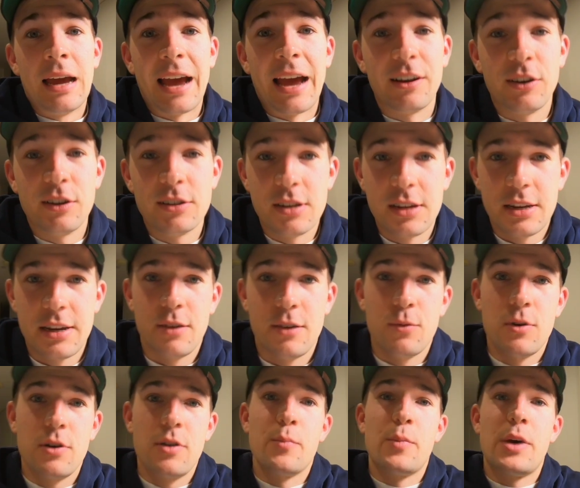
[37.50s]
Hey guys, Nick here.
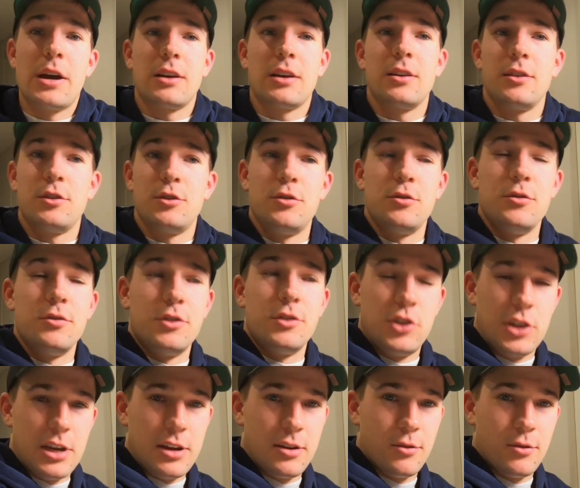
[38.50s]
Welcome back to the
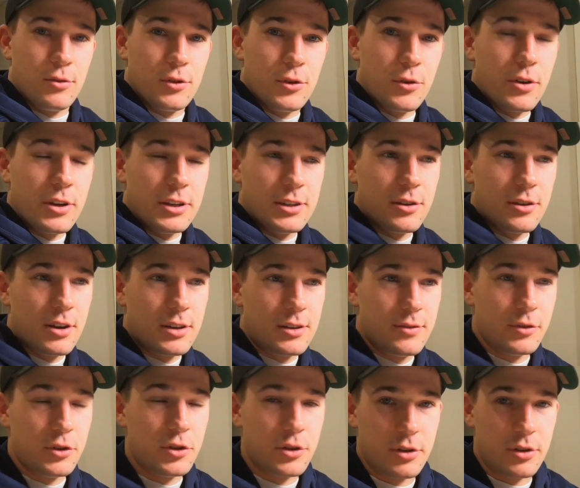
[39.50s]
channel, talking science
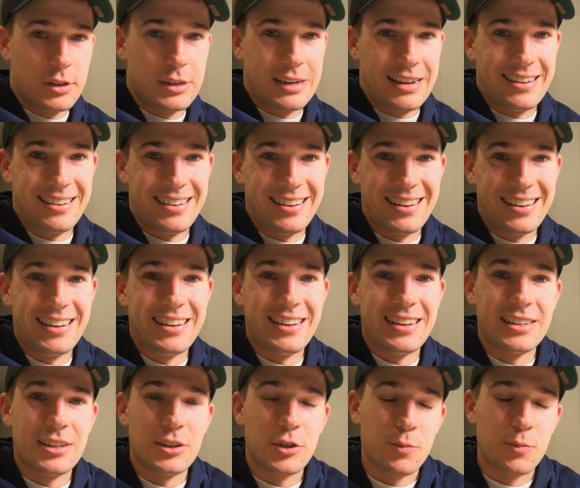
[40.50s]
of endurance and
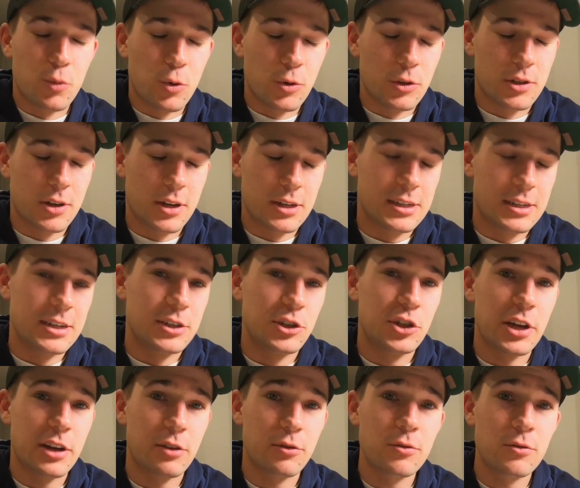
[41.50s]
sports science in
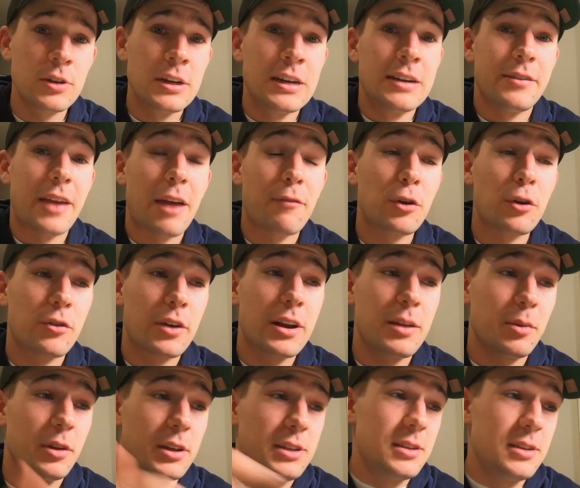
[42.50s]
general. If you haven't
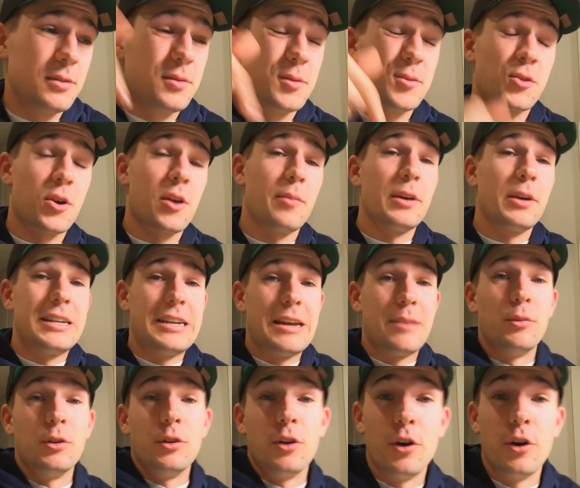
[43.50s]
already, please hit the subscribe button
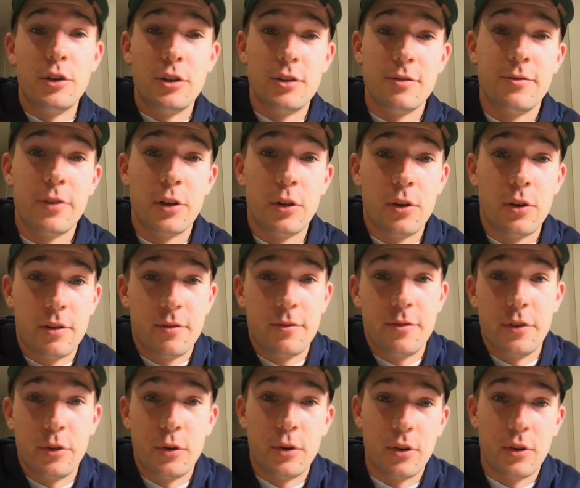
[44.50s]
down below to follow on
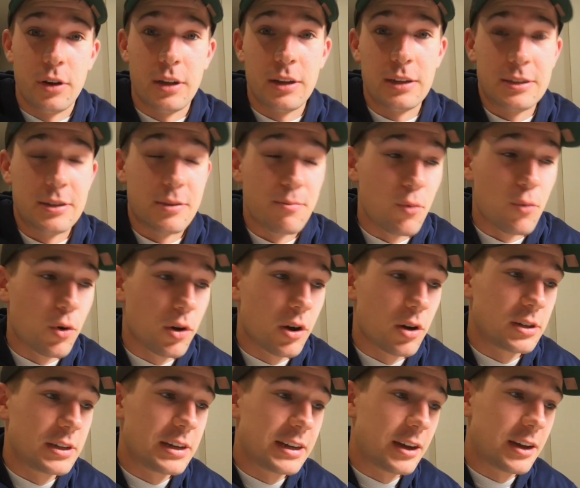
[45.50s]
for some more
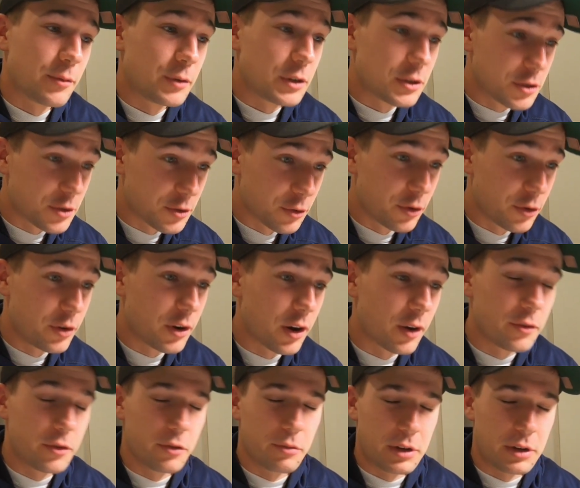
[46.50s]
content coming soon.
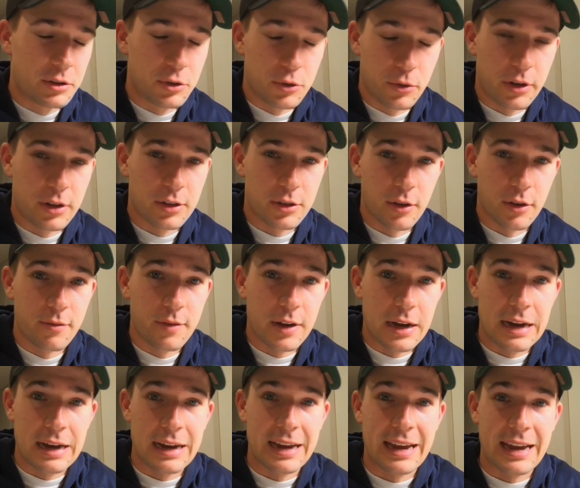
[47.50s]
Hopefully you've been enjoying it so
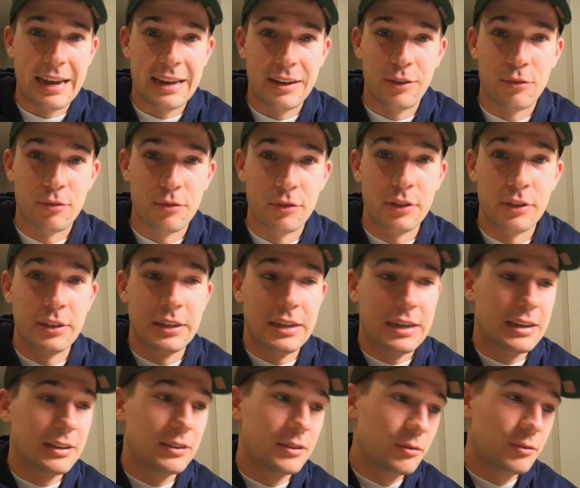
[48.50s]
far, and
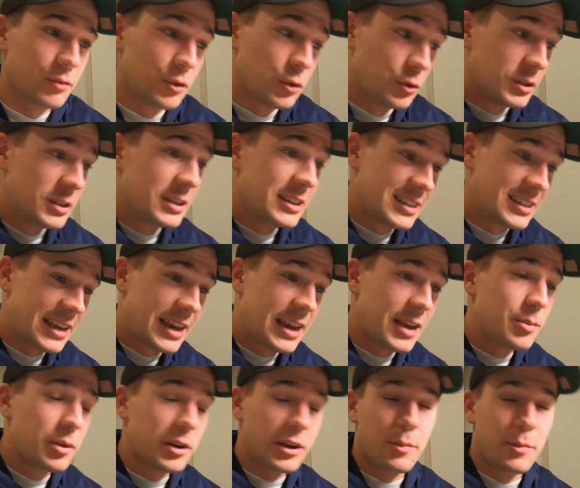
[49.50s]
really good to
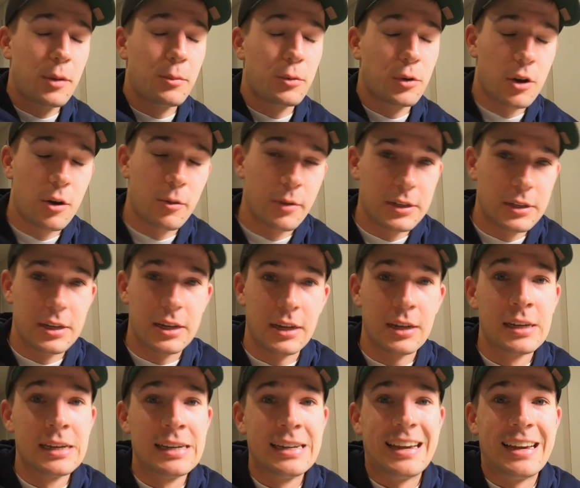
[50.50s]
see plenty of people commenting
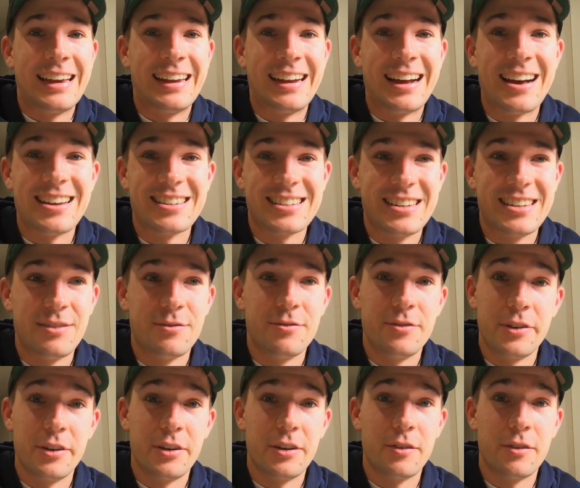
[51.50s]
and asking
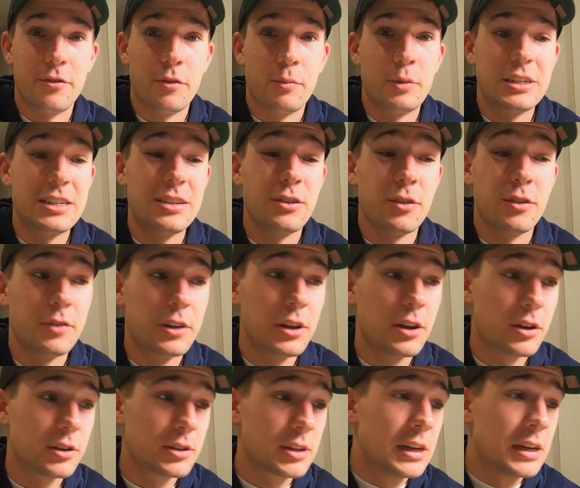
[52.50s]
for particular
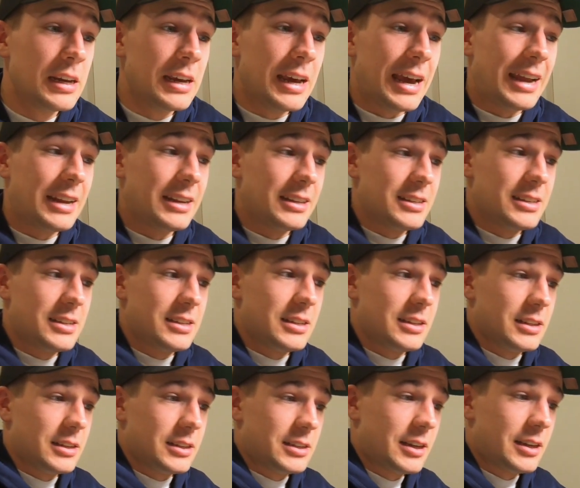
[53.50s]
videos. And it's
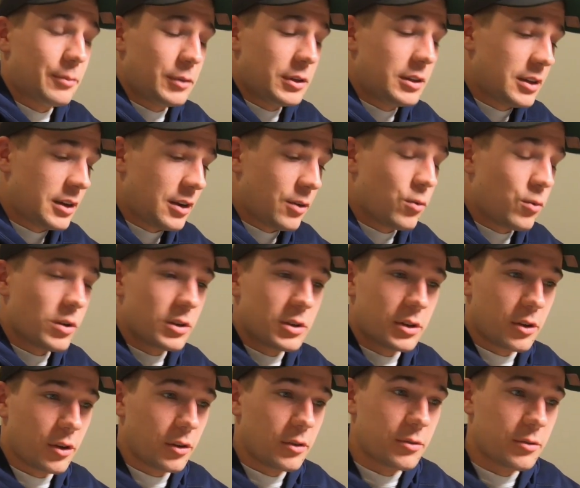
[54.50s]
something that I want to
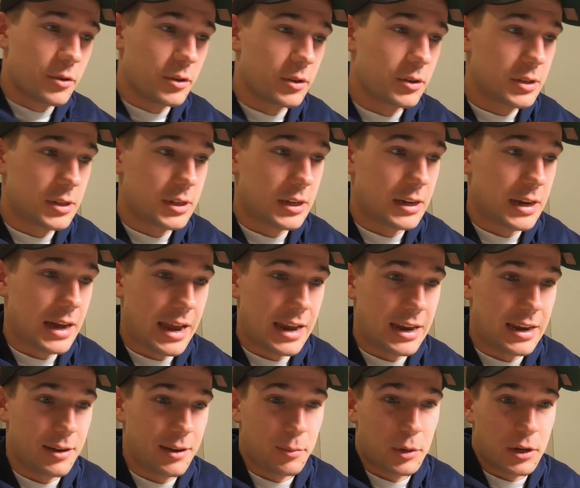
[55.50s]
go through
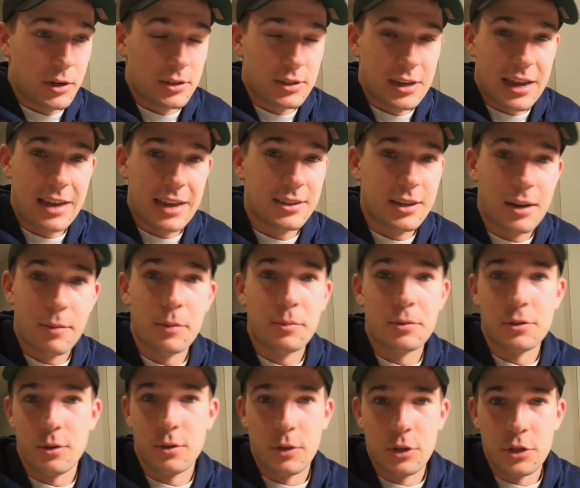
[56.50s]
today because it has come up
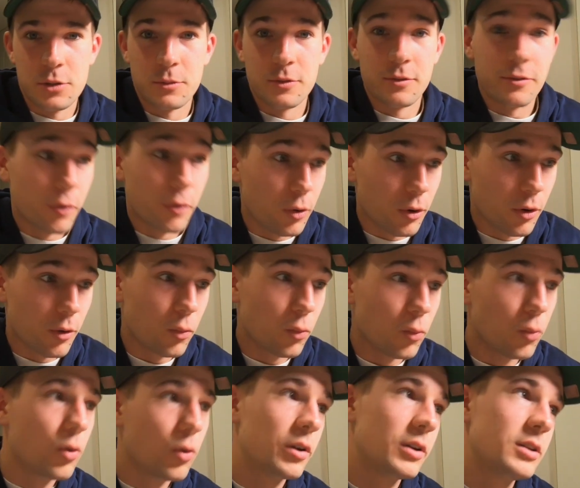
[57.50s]
as a question before.
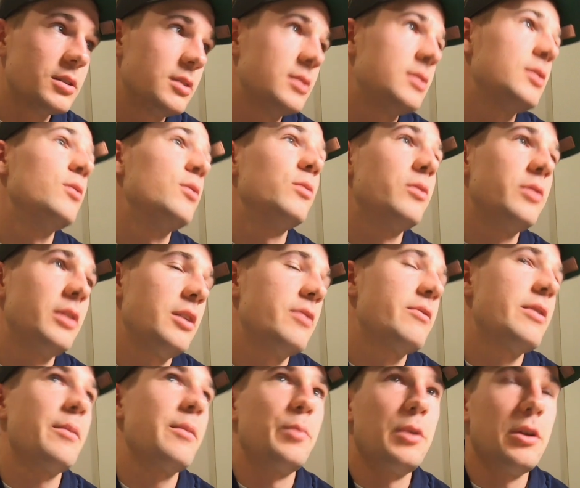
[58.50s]
What is this whole thing
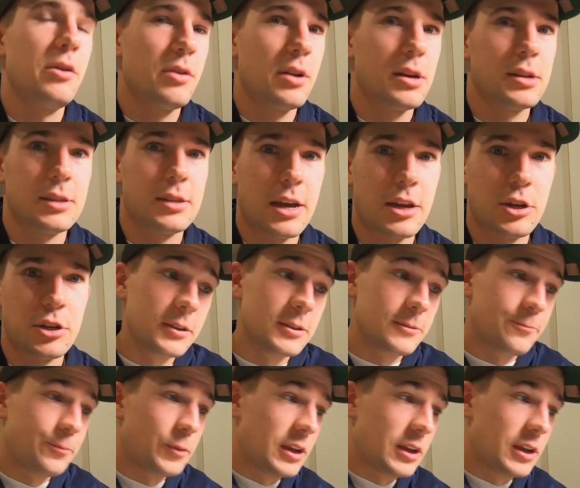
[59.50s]
around periodizations?